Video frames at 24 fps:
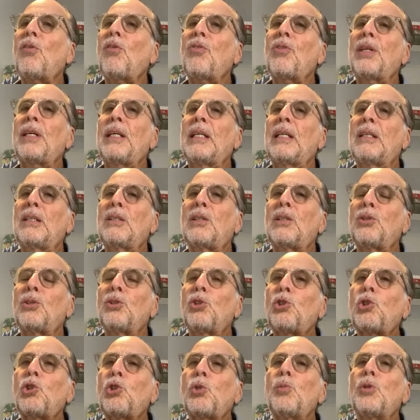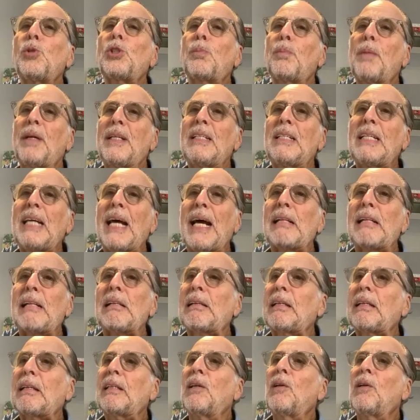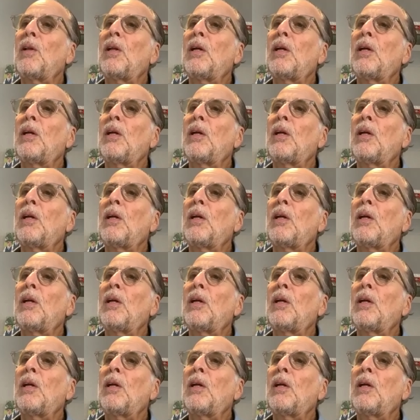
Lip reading: the consumer's mentality